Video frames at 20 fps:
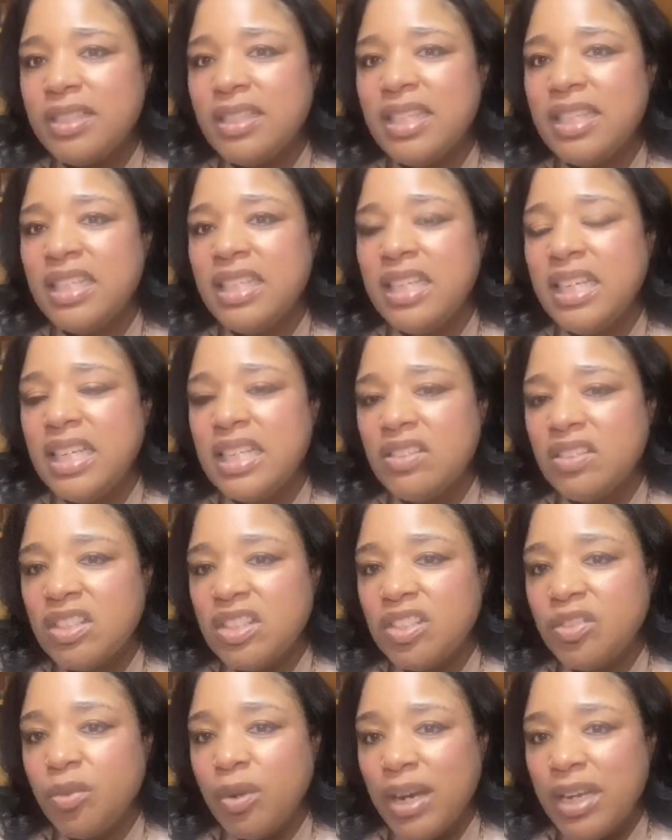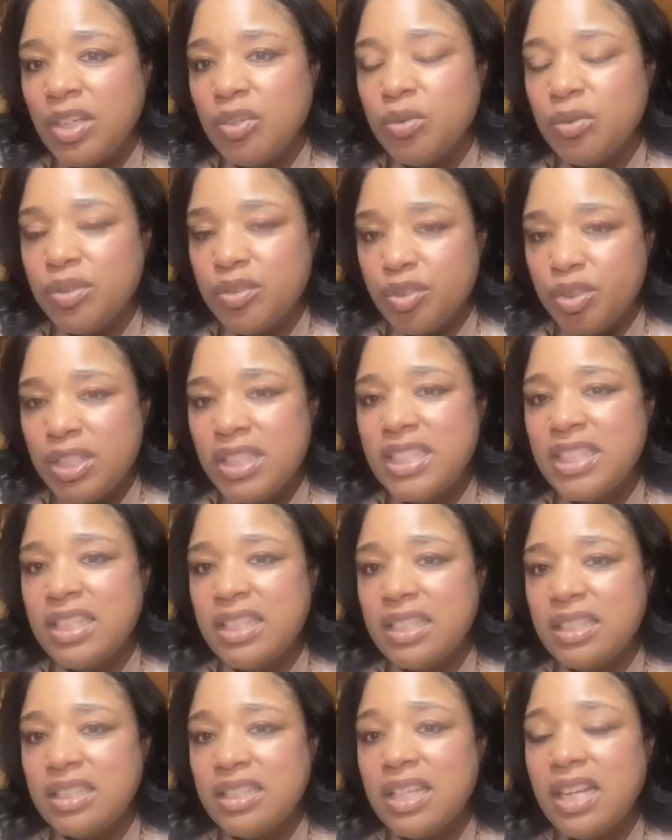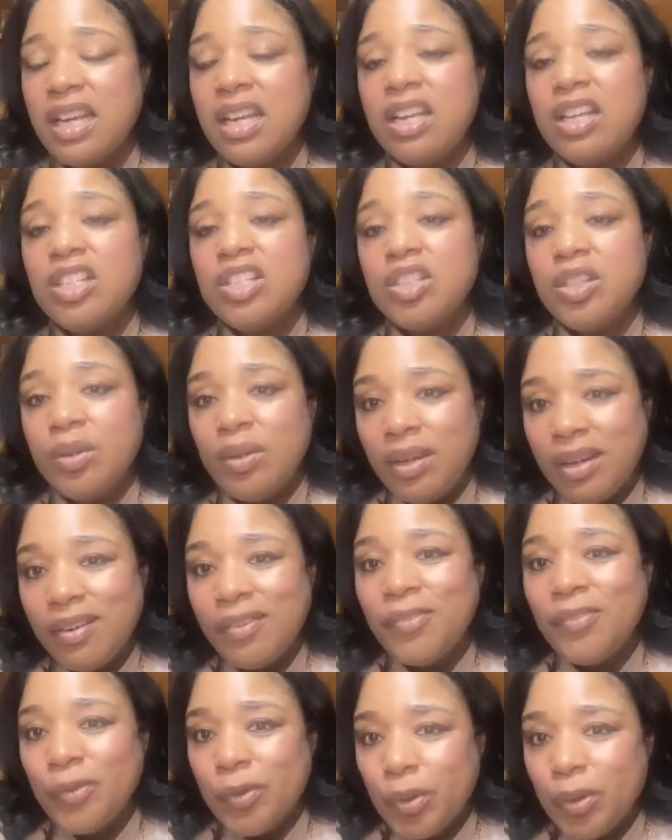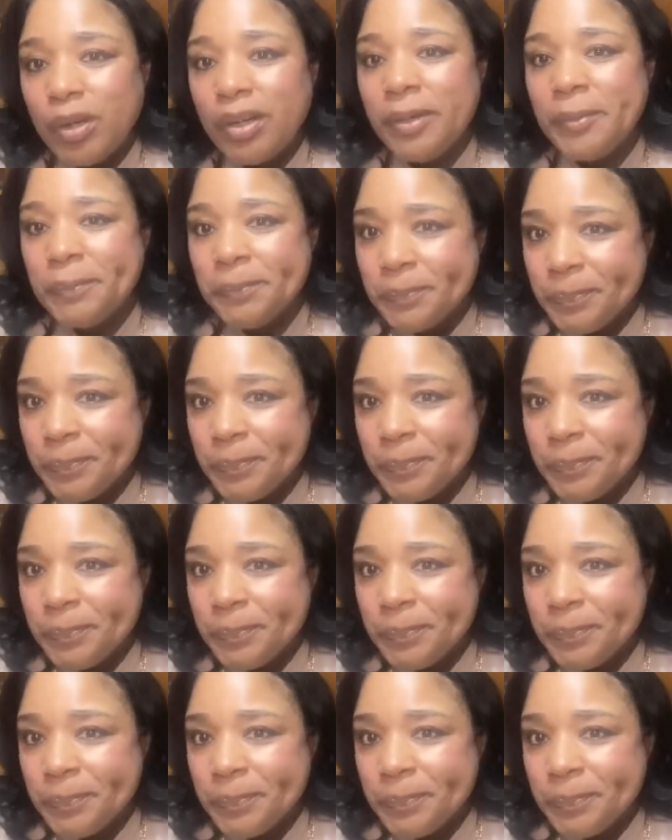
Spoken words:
It gives us great nutrition. So therefore,